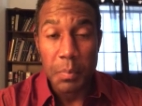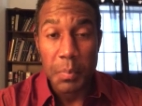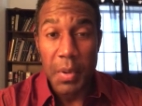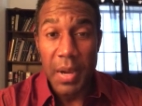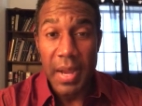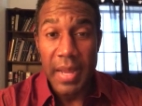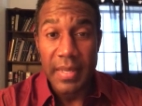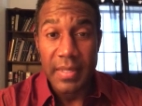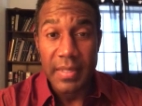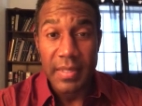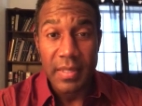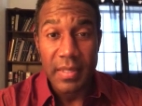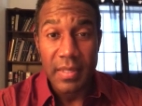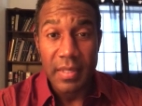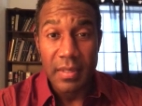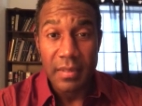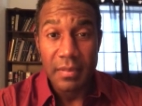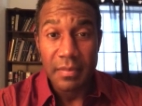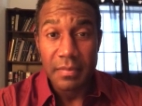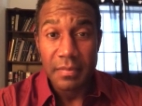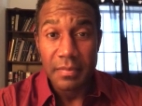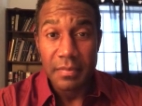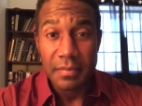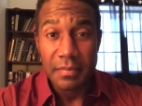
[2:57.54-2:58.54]
but
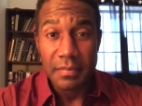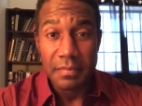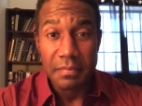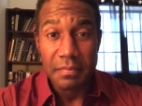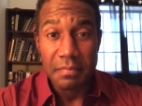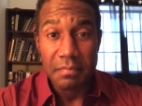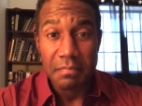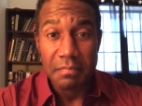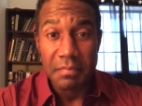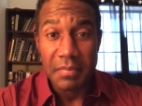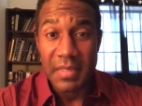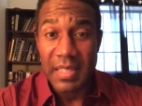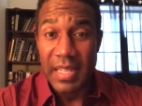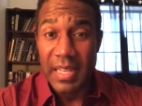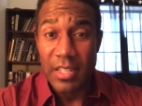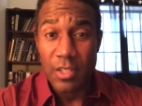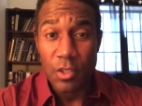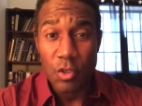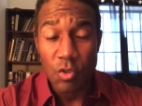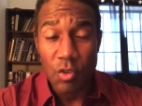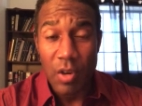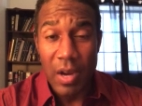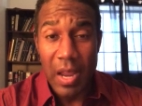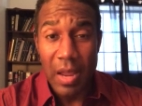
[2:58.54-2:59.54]

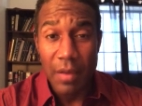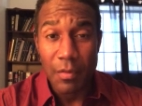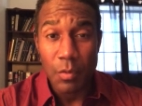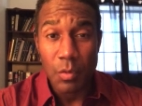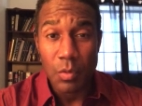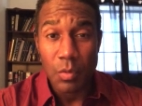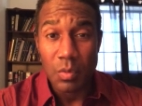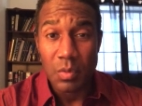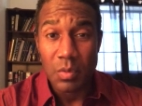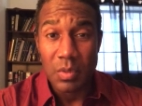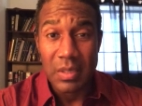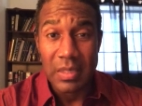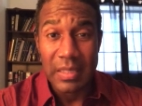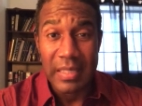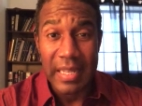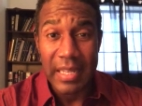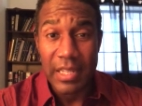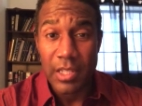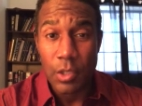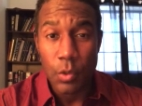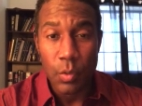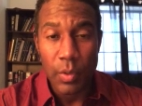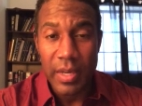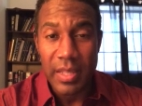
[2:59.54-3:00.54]
didn't travel,
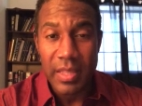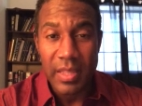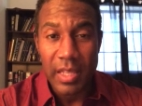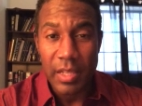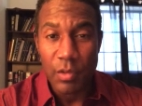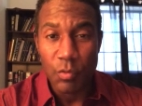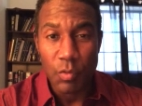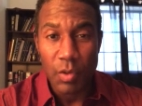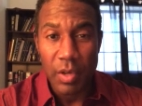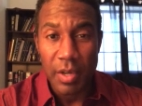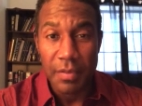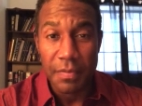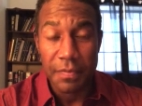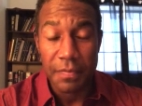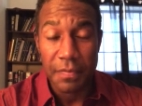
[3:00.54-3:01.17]
didn't do anything really